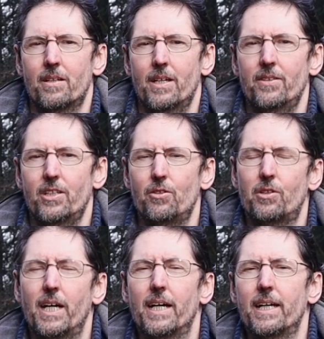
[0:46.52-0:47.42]
In the
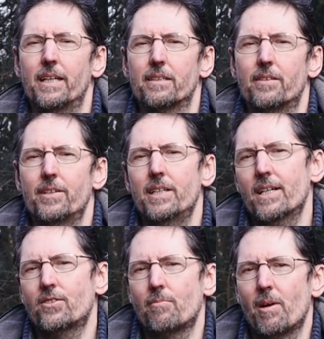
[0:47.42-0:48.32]
UK, the
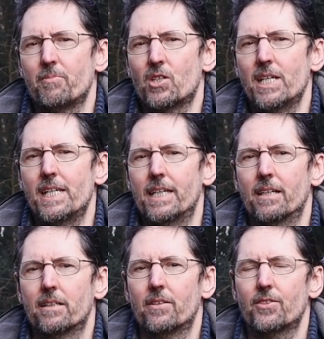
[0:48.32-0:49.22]
SMMT,
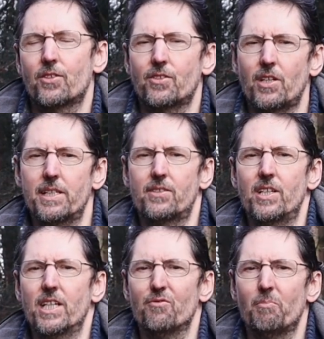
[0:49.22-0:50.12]
the
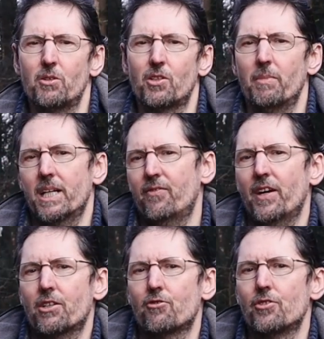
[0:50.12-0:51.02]
Society of Motor
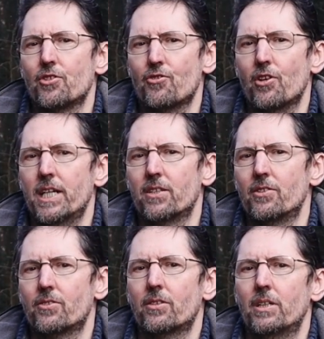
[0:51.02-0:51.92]
Manufacturers and
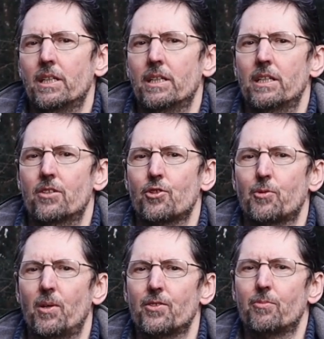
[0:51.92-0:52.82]
Traders, is
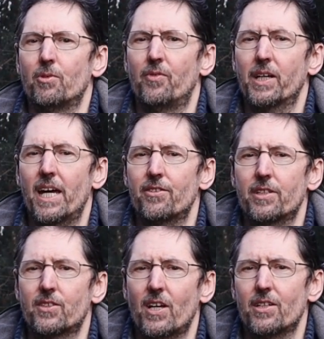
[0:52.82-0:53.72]
responsible for
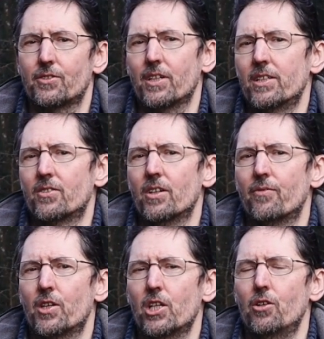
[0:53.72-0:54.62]
gathering sales data
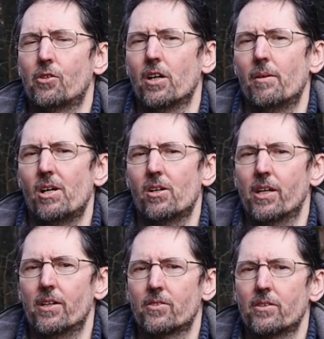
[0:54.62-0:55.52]
for the new car
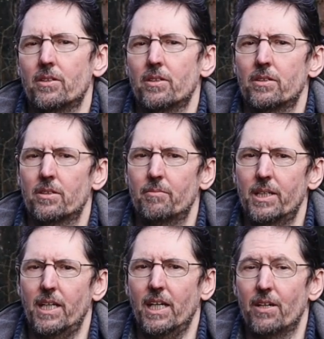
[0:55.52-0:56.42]
market and
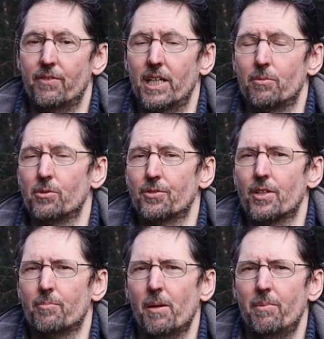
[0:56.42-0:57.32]
making it available to
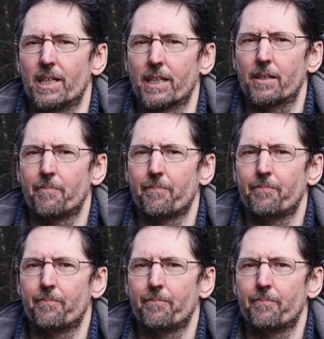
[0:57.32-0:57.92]
the public.